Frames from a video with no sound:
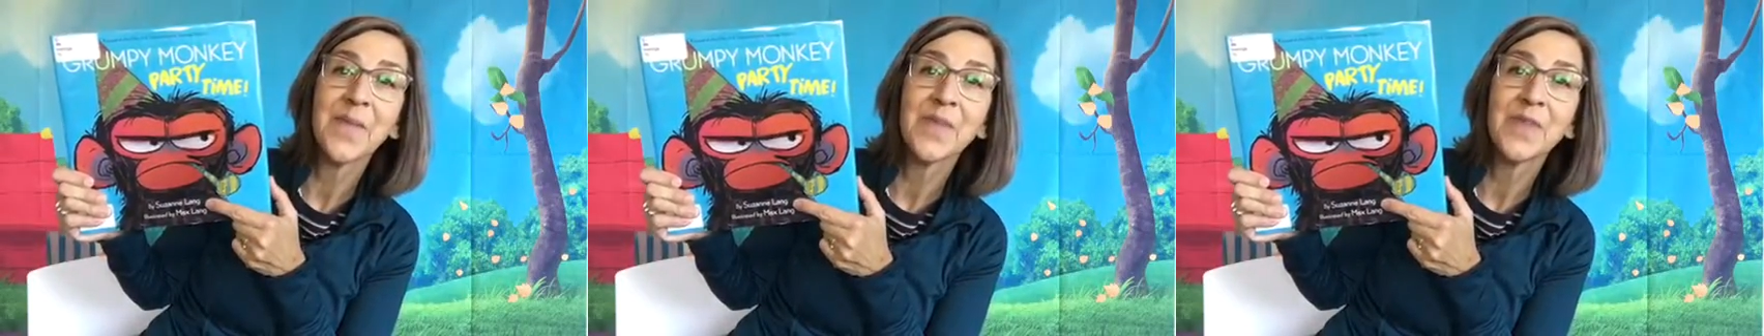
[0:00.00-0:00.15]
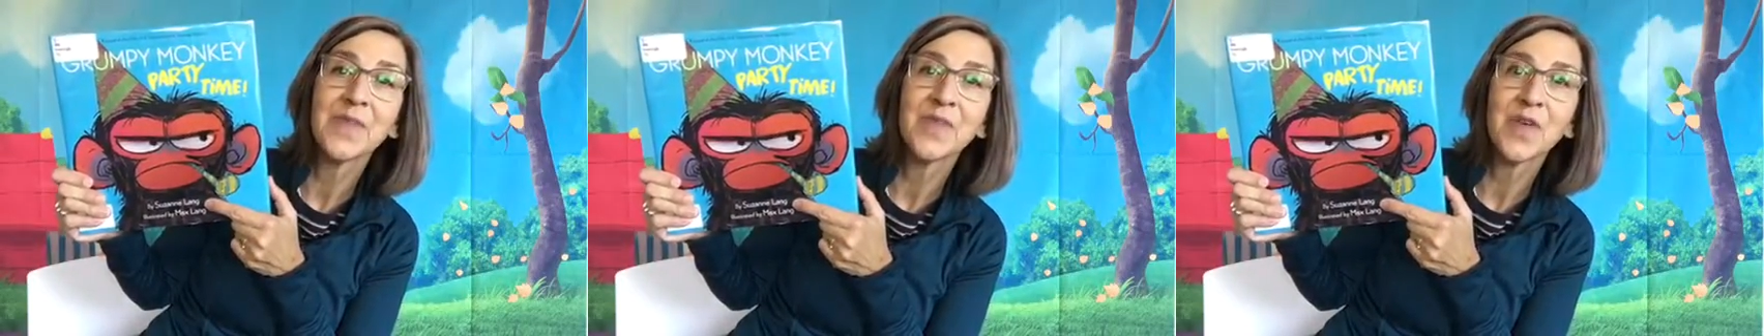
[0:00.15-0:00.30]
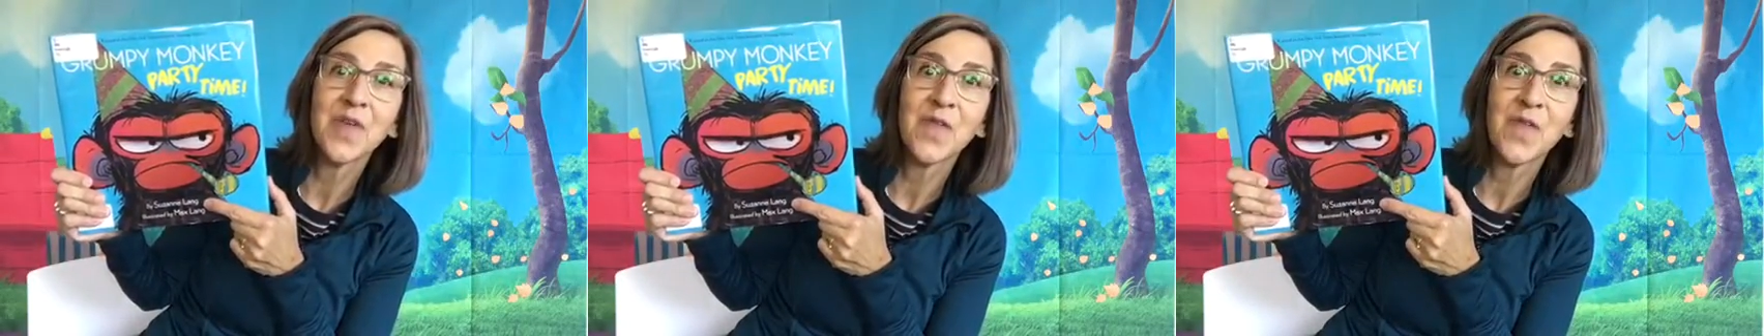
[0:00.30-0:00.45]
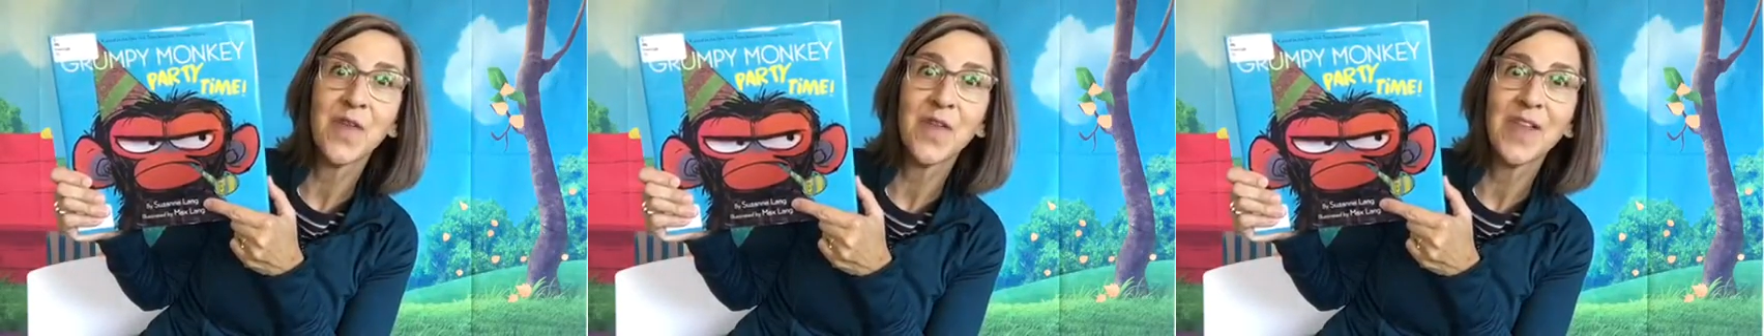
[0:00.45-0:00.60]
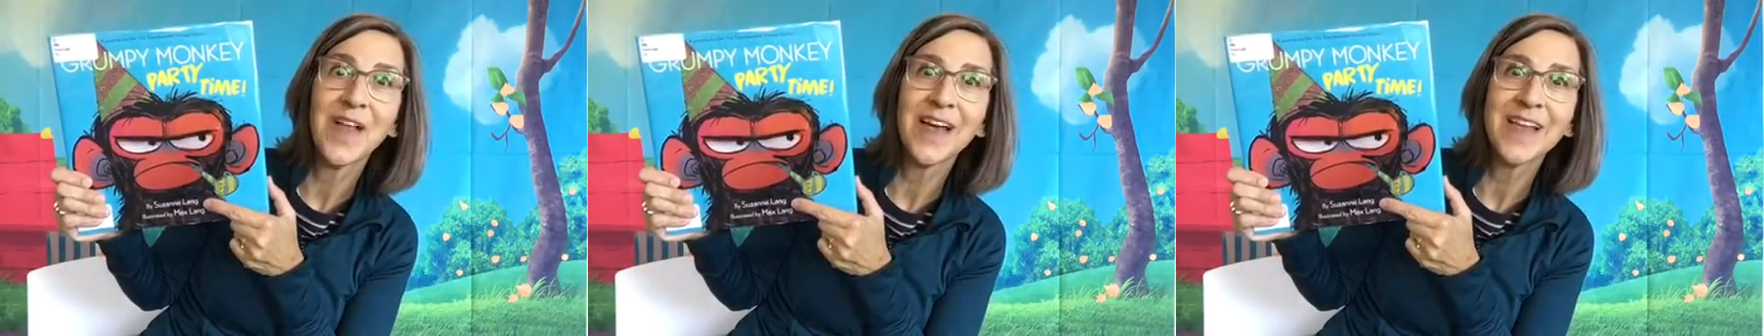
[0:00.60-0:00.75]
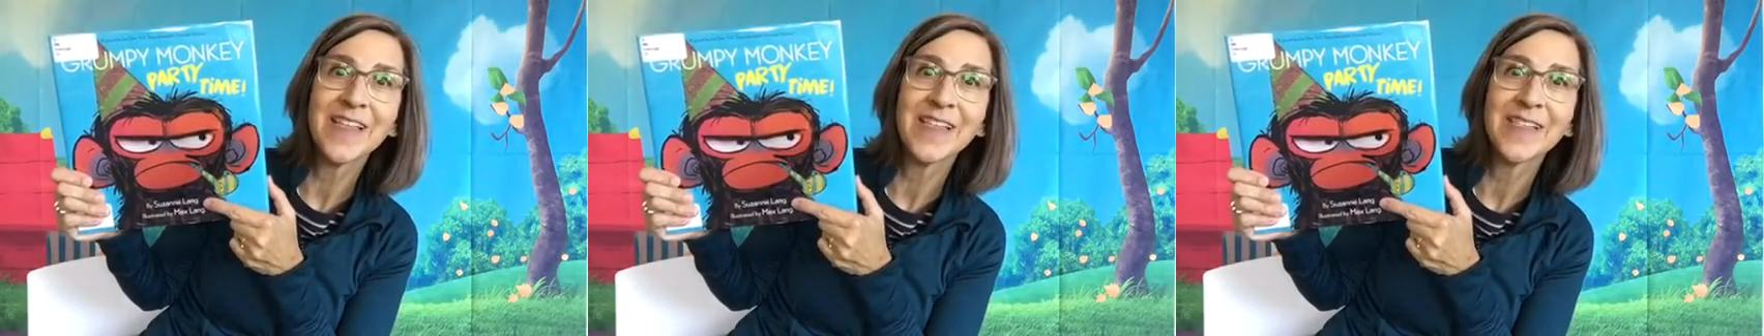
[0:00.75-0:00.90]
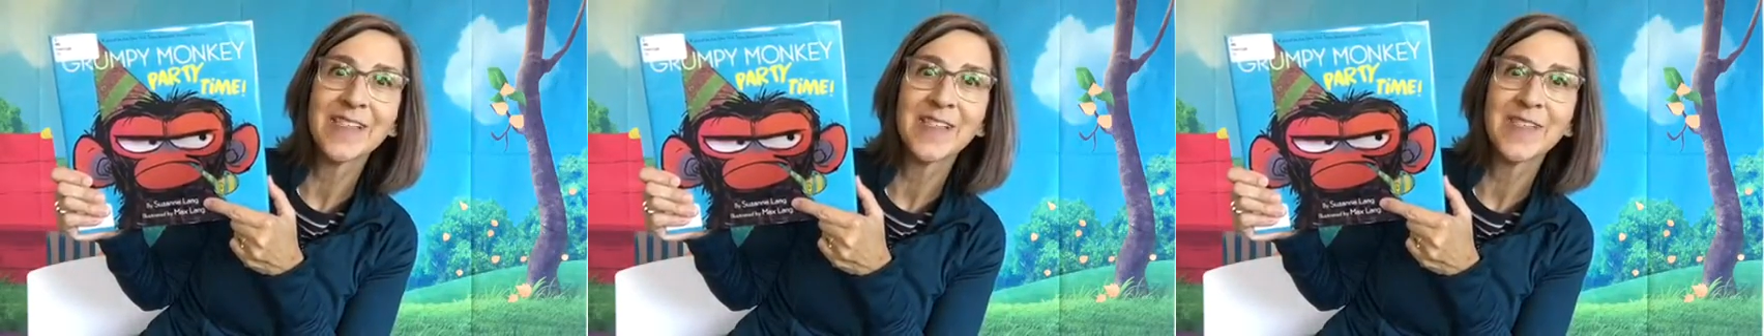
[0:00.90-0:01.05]
So if you like
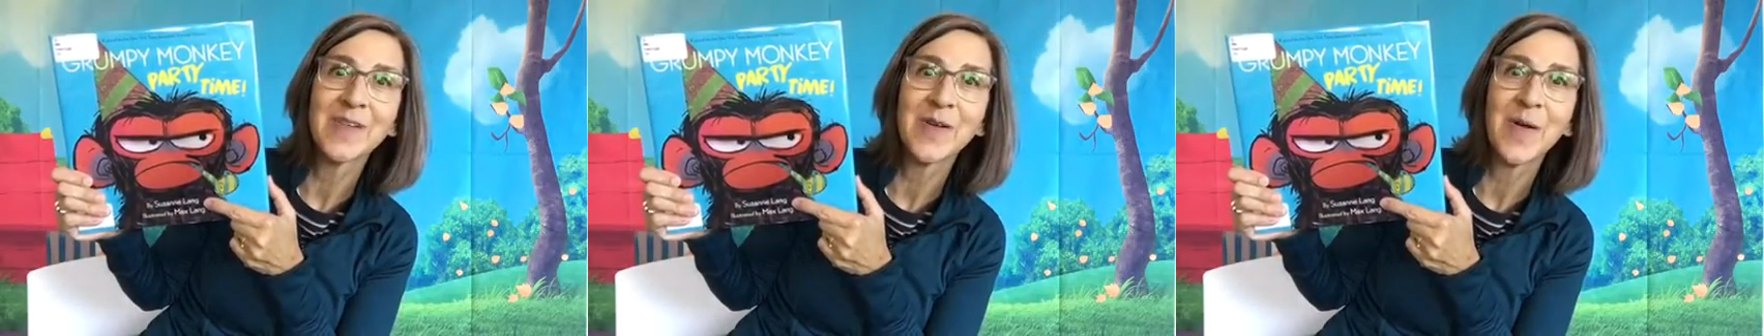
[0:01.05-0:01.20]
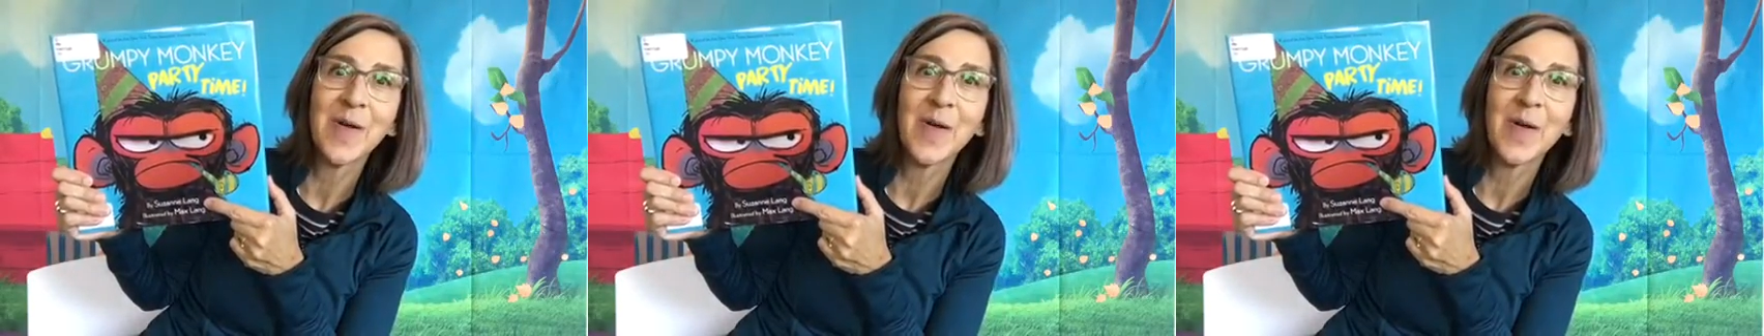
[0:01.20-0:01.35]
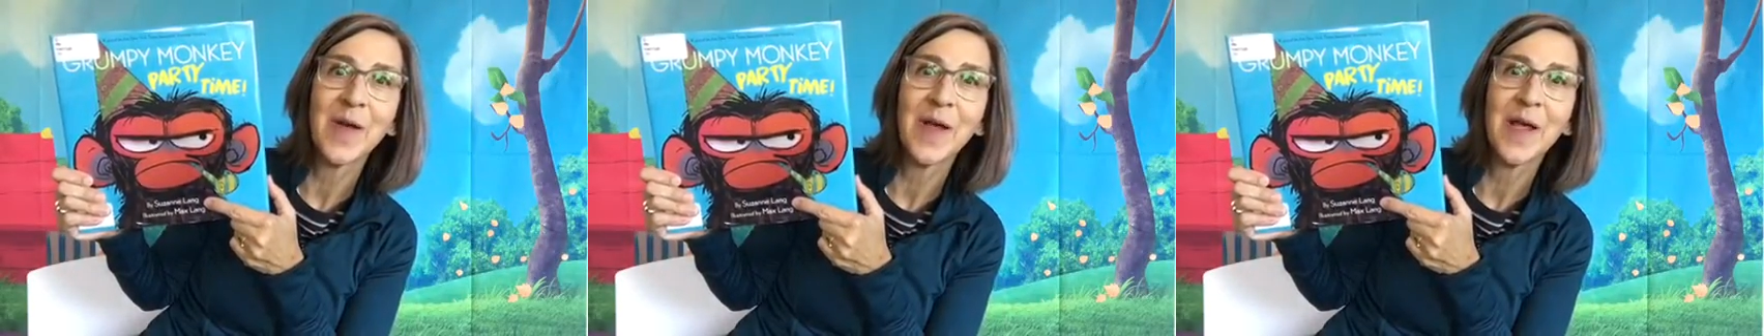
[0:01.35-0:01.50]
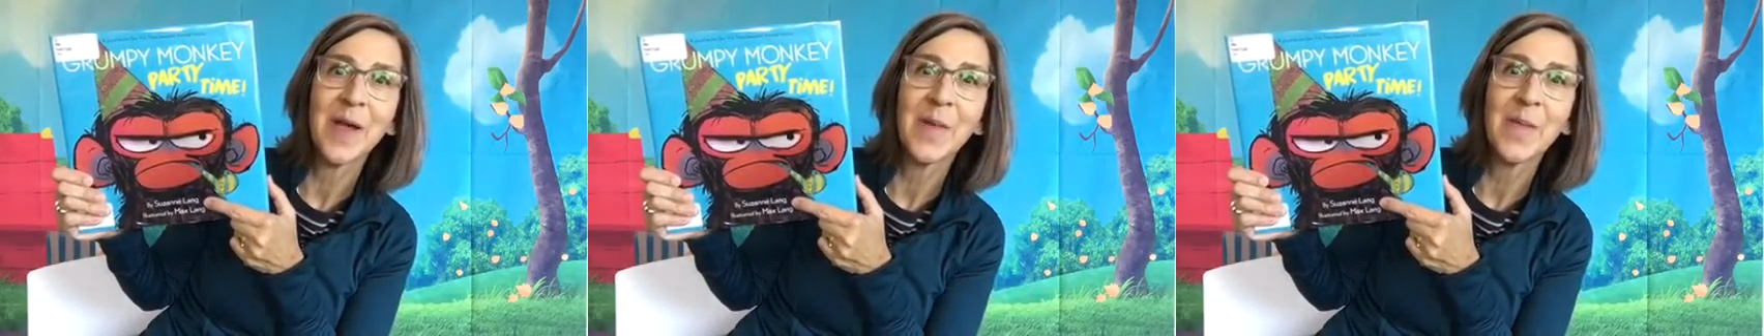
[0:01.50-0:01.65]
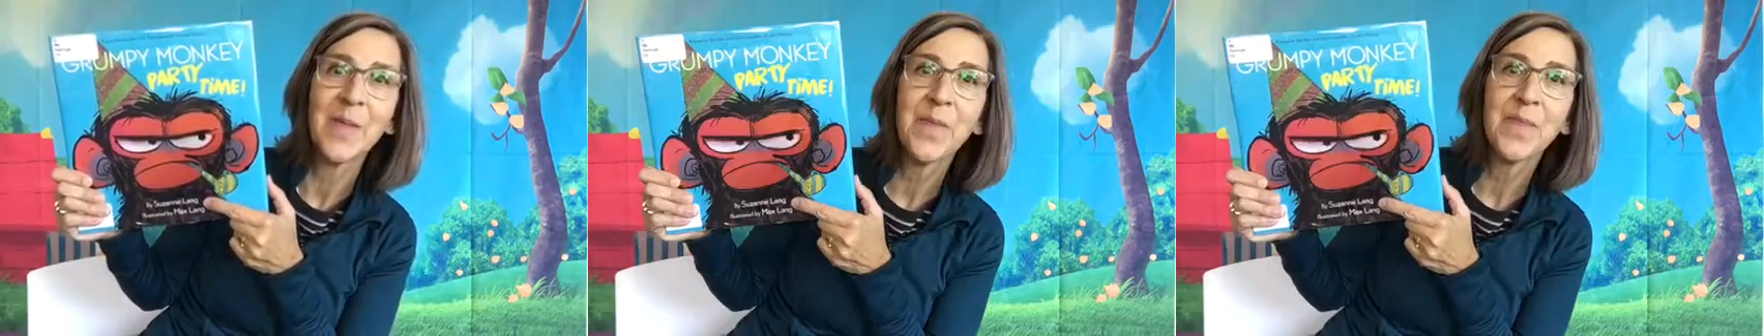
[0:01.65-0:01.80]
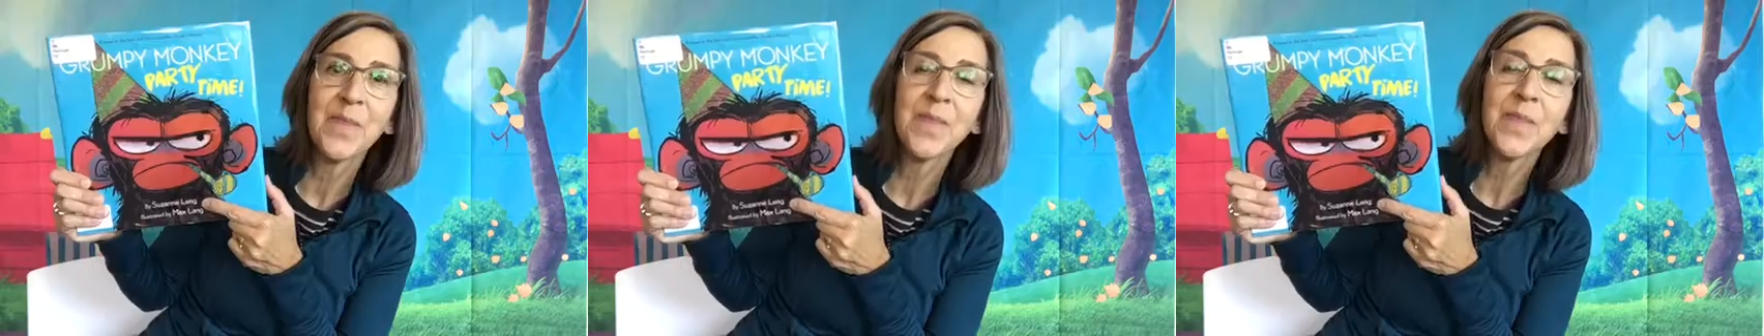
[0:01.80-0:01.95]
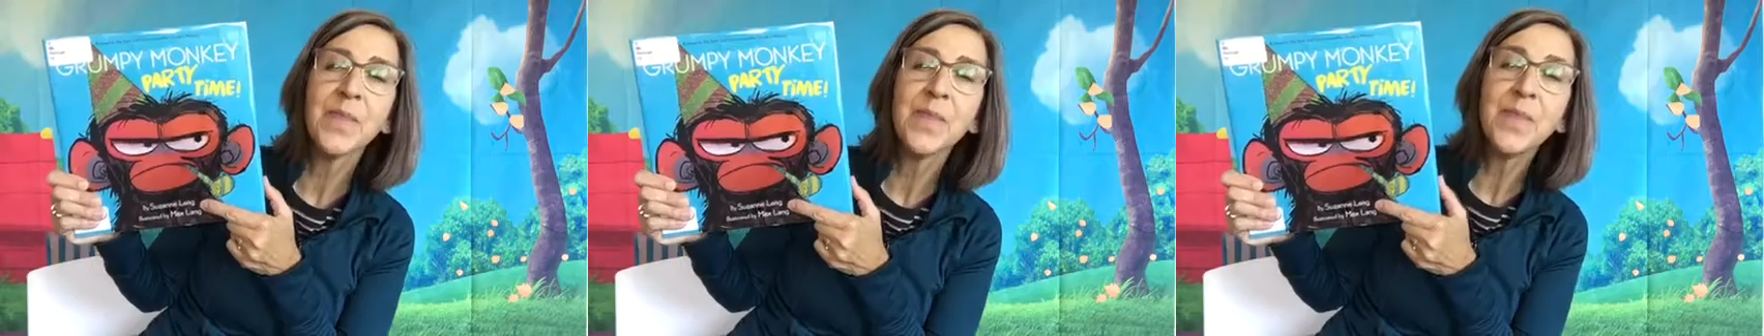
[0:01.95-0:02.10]
the story,
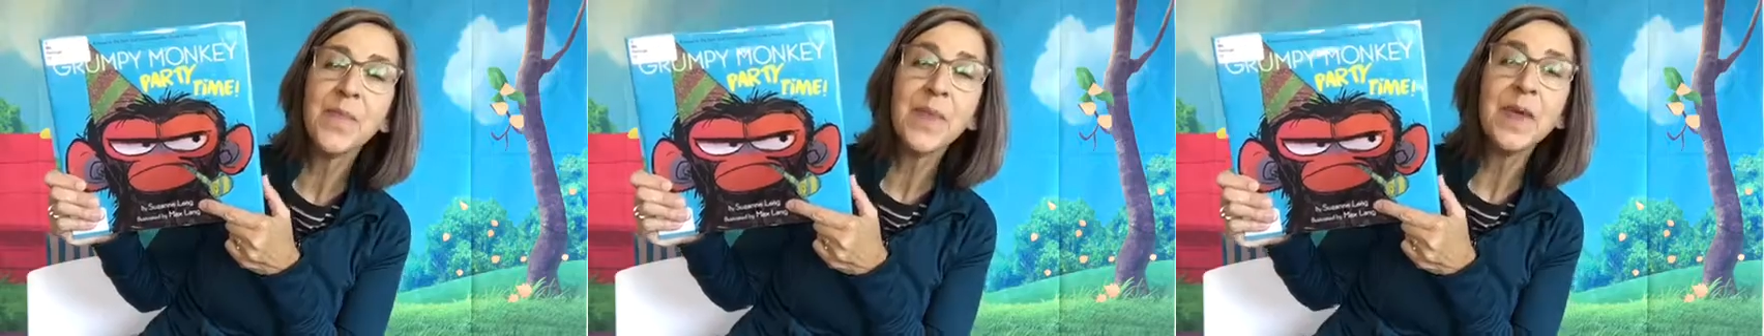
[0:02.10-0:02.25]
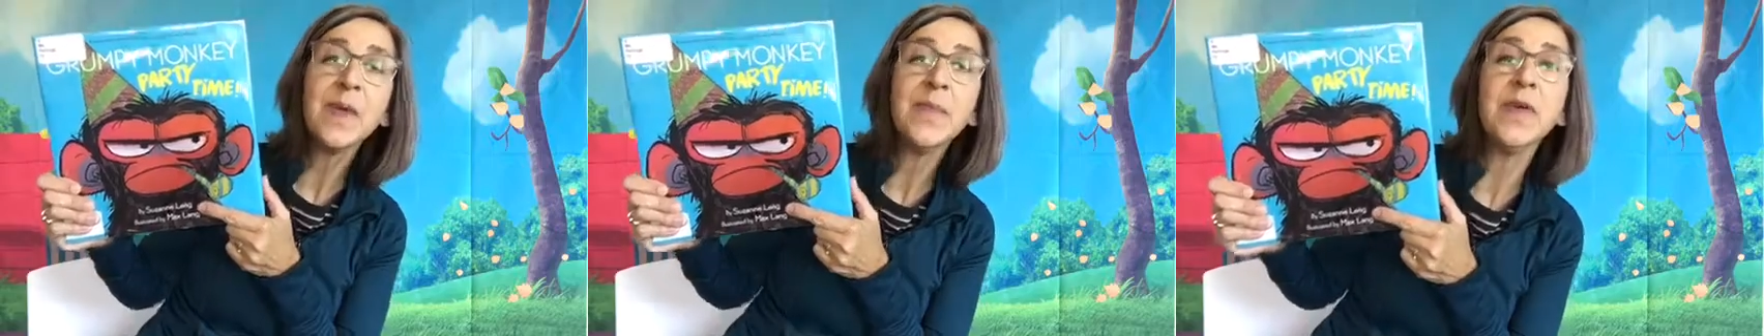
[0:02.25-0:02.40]
maybe